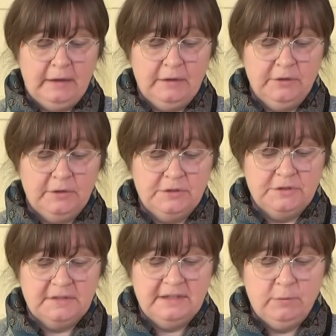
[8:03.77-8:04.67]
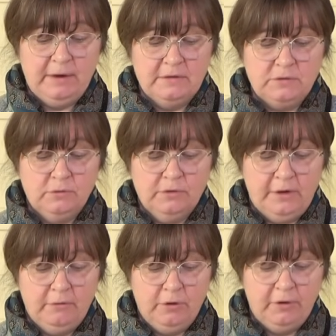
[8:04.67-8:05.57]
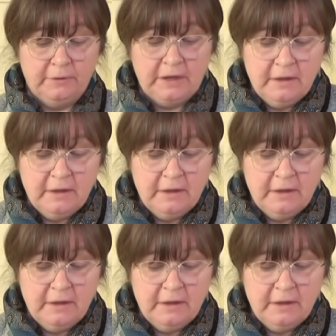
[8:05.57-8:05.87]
And you can just see where it's all going rotten.